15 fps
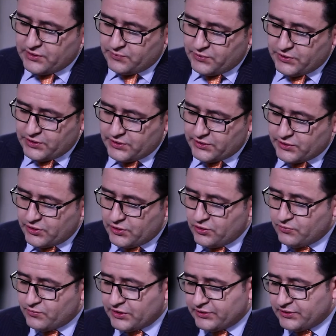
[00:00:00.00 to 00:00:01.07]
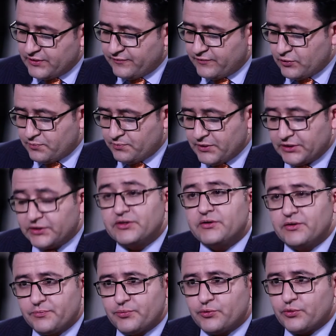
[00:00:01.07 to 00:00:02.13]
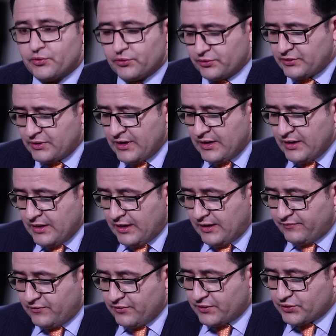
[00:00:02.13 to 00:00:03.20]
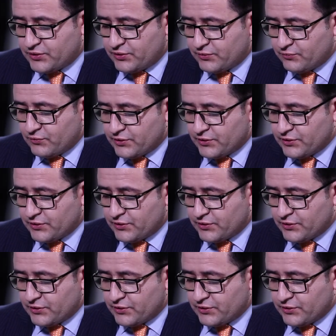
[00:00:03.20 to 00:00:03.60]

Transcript: in 2020. So how you manage this?